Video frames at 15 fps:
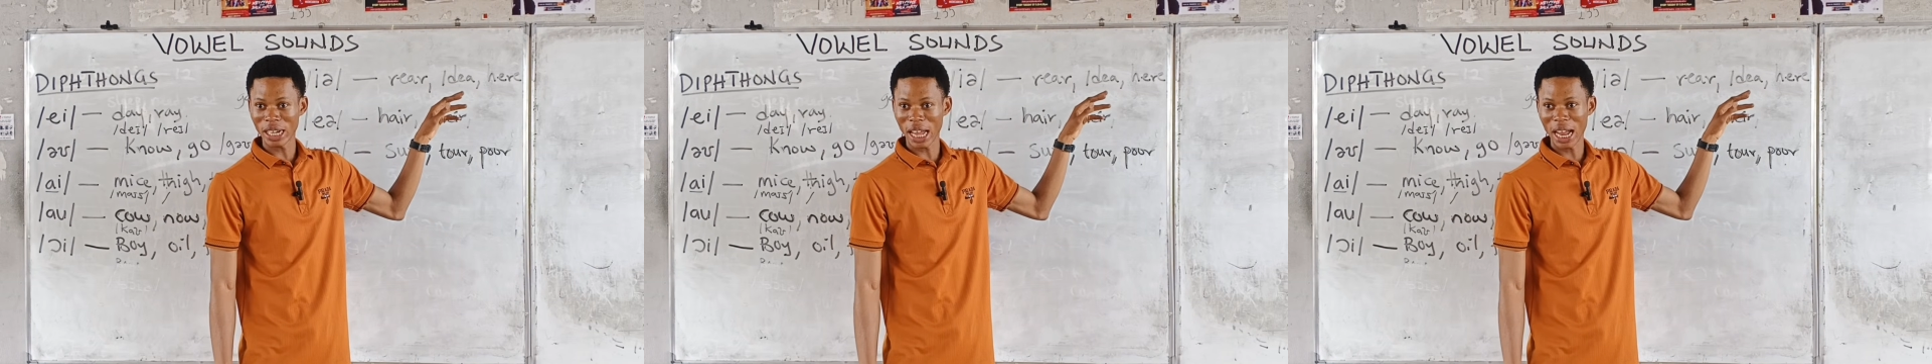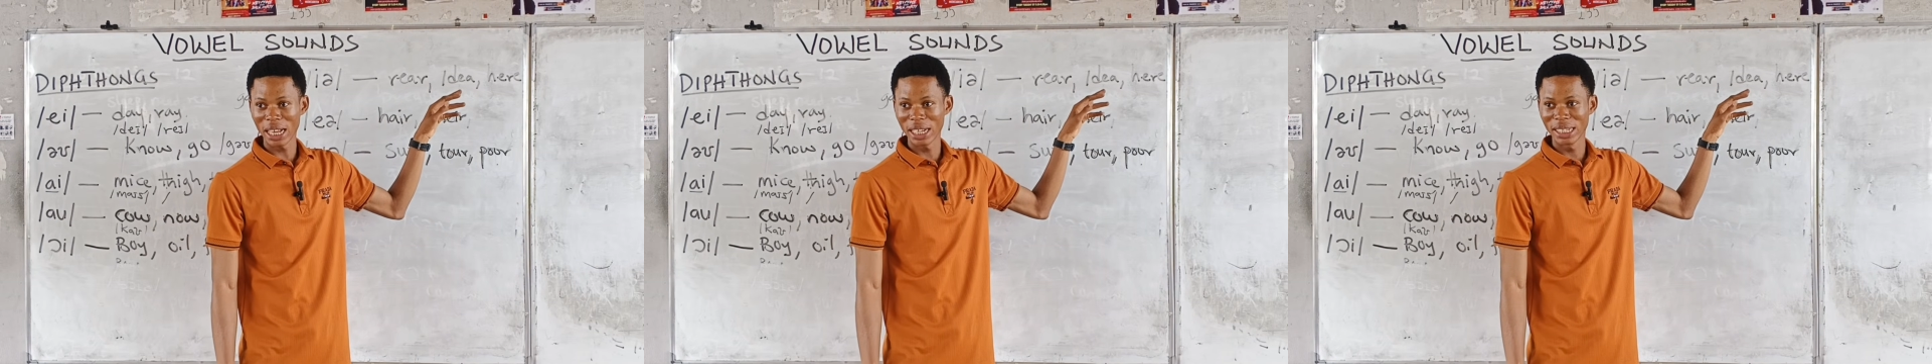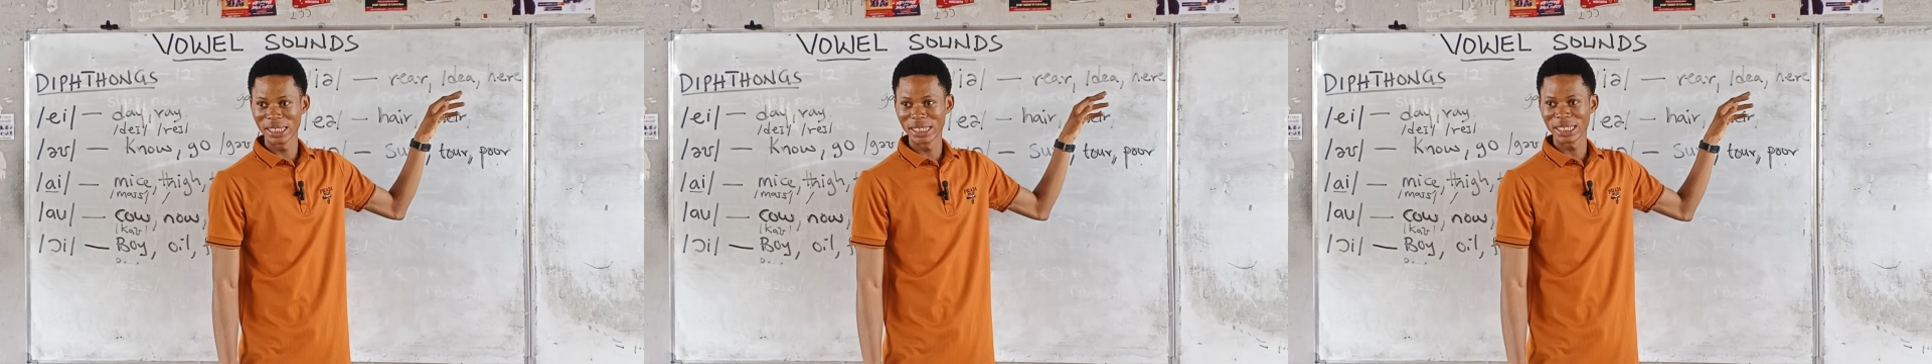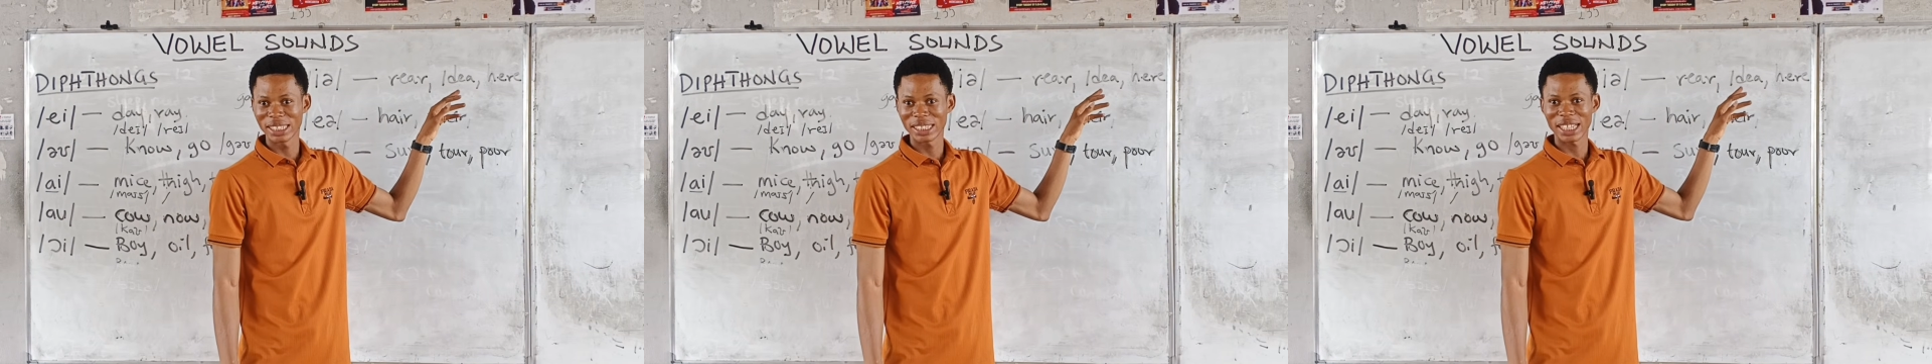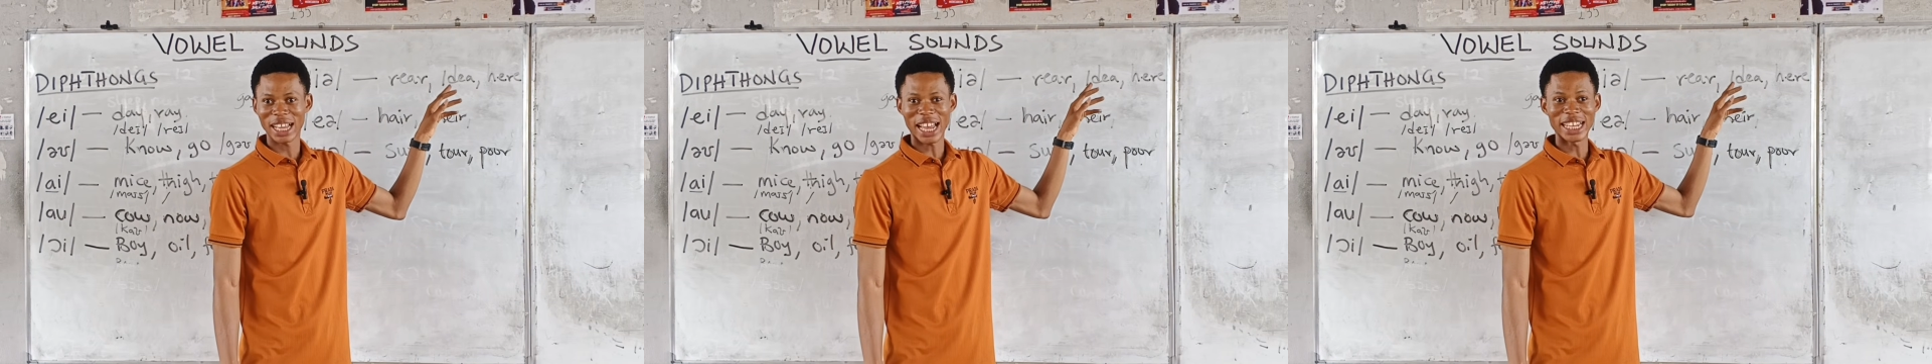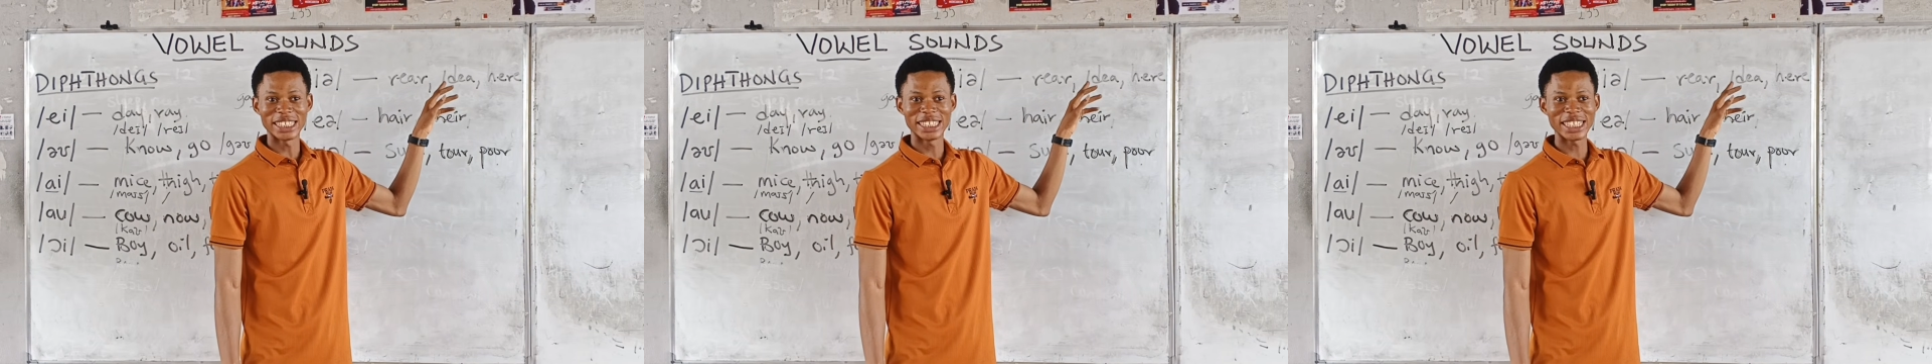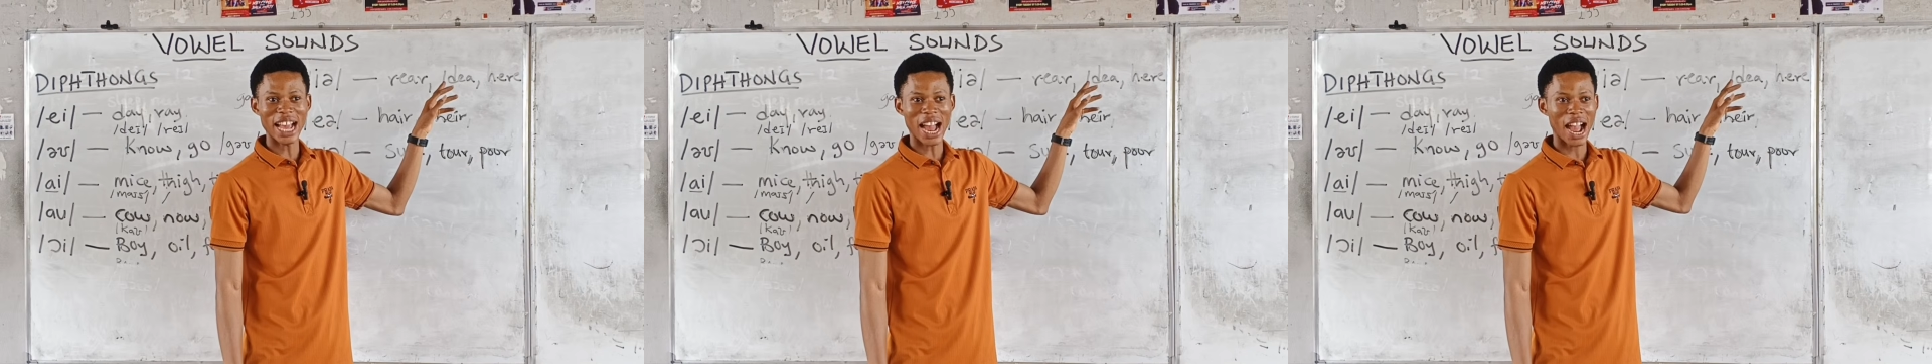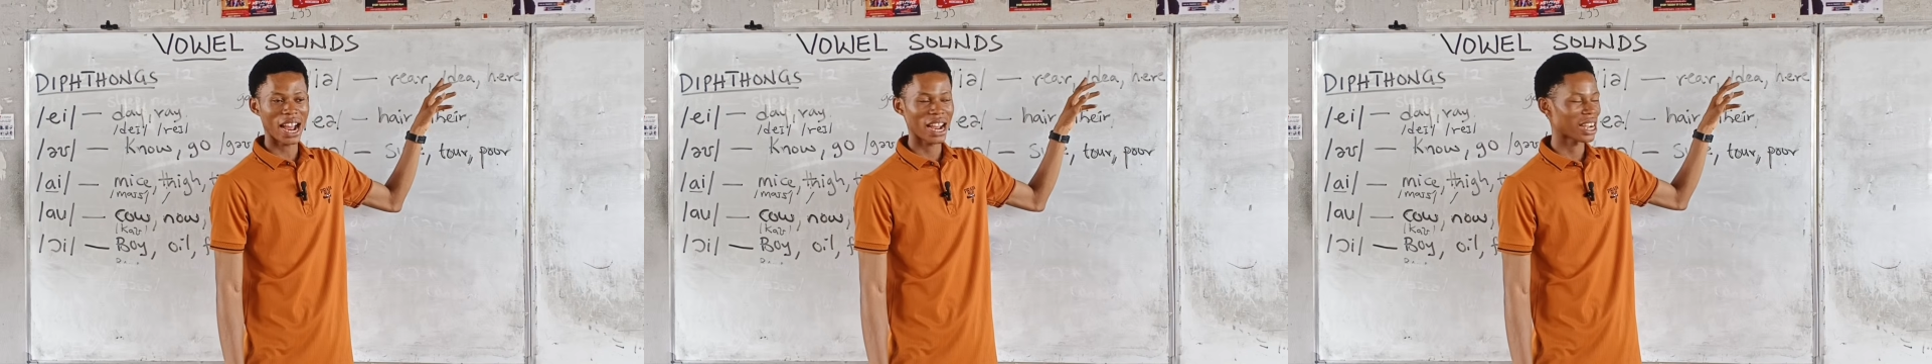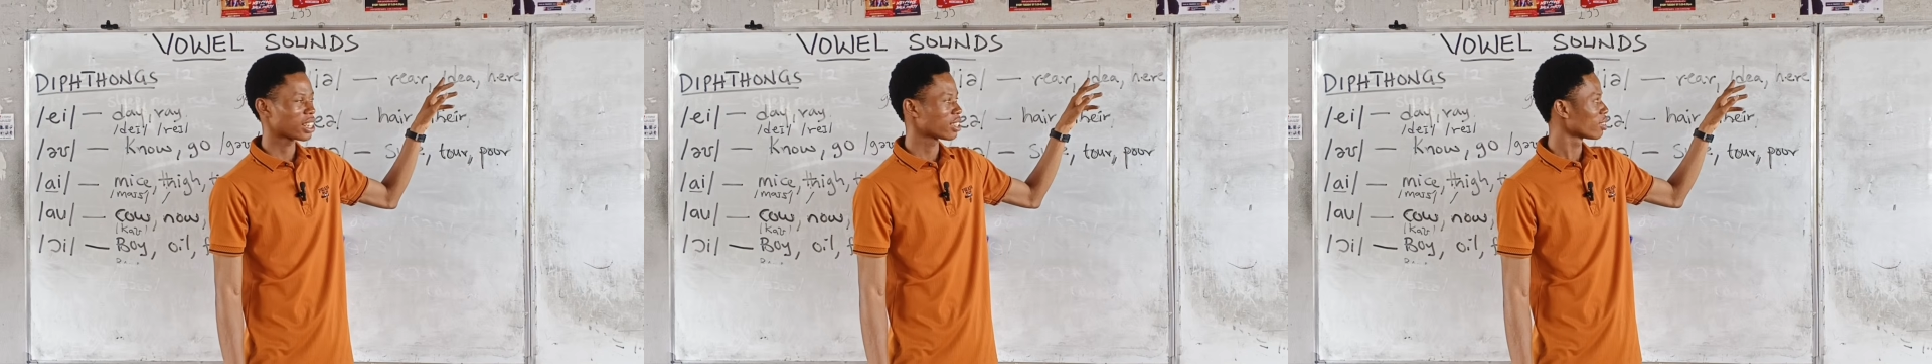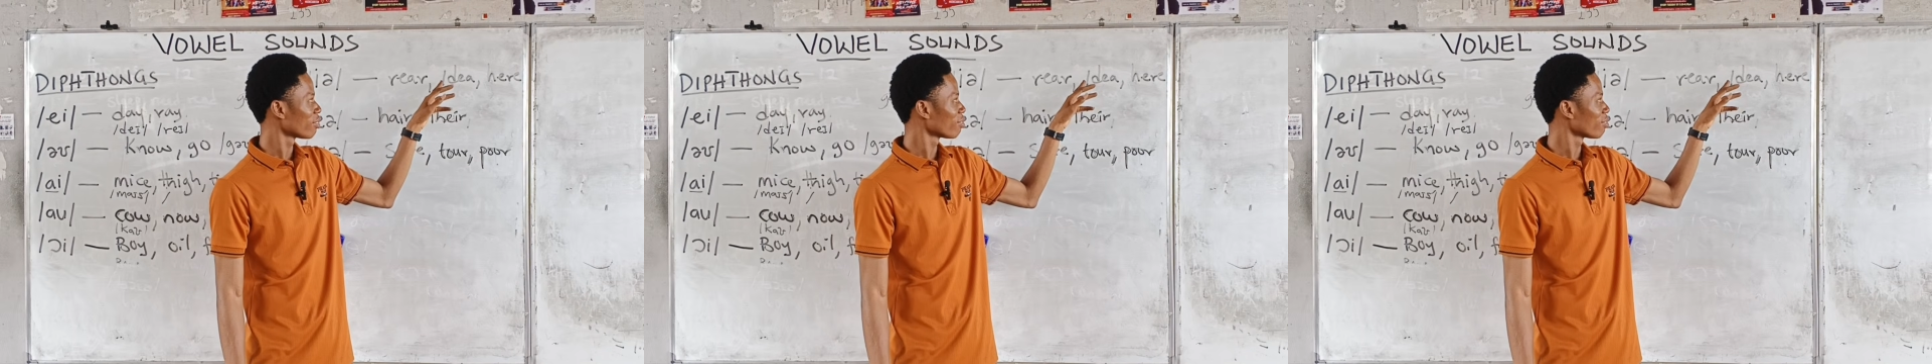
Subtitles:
now. Idea.